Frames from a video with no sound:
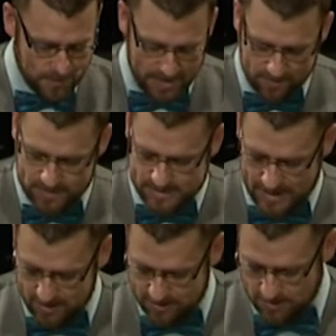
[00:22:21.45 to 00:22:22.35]
even
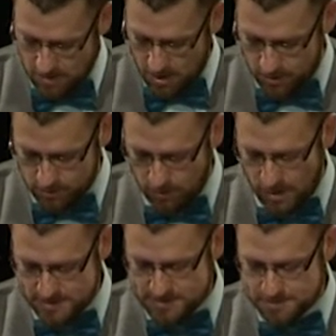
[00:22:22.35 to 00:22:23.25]
death on a
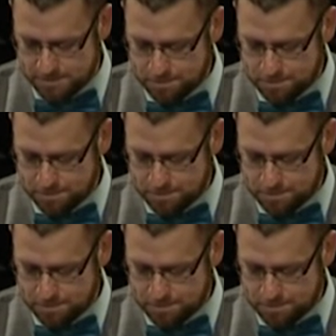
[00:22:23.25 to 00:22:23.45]
cross.